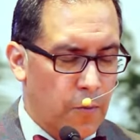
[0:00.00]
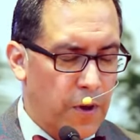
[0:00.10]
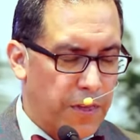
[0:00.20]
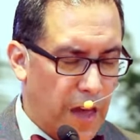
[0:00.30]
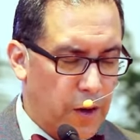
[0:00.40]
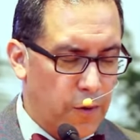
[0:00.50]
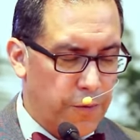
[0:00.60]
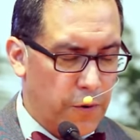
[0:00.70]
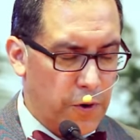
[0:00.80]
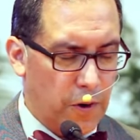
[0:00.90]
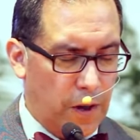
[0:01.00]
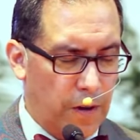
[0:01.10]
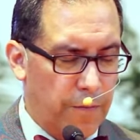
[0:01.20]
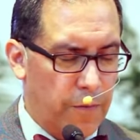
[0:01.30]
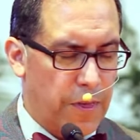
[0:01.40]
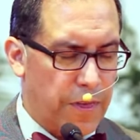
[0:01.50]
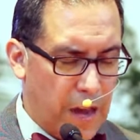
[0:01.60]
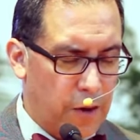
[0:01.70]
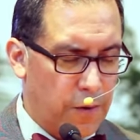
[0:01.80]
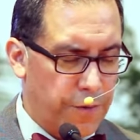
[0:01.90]
We thank you for your love. We
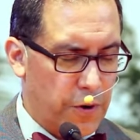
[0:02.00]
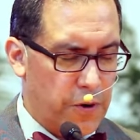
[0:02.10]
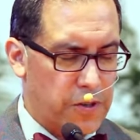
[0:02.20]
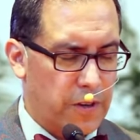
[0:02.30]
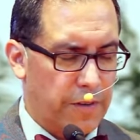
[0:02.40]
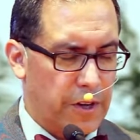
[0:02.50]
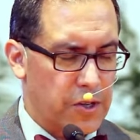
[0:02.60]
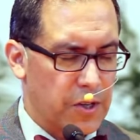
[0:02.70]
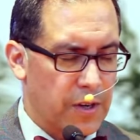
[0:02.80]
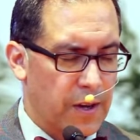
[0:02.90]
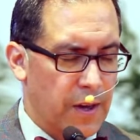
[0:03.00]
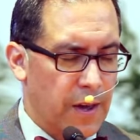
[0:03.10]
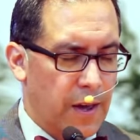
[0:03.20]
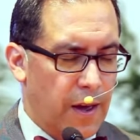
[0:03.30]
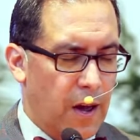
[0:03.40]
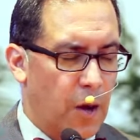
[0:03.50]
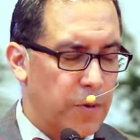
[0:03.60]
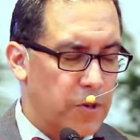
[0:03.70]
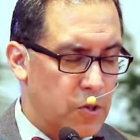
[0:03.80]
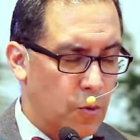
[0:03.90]
thank you for your salvation.
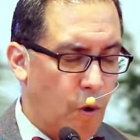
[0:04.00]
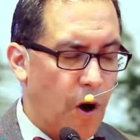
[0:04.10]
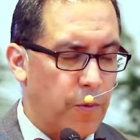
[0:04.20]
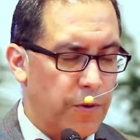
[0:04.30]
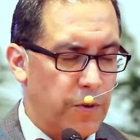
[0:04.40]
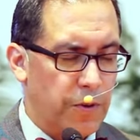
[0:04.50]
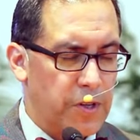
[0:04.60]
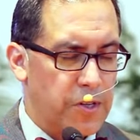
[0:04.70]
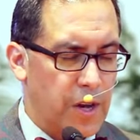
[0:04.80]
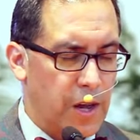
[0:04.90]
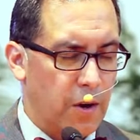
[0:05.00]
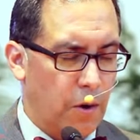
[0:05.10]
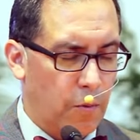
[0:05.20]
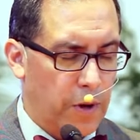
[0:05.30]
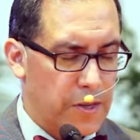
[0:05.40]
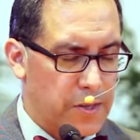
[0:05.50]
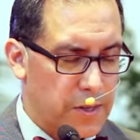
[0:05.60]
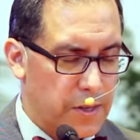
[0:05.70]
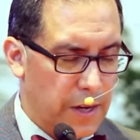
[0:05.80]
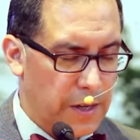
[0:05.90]
Help us to walk with you each day and always.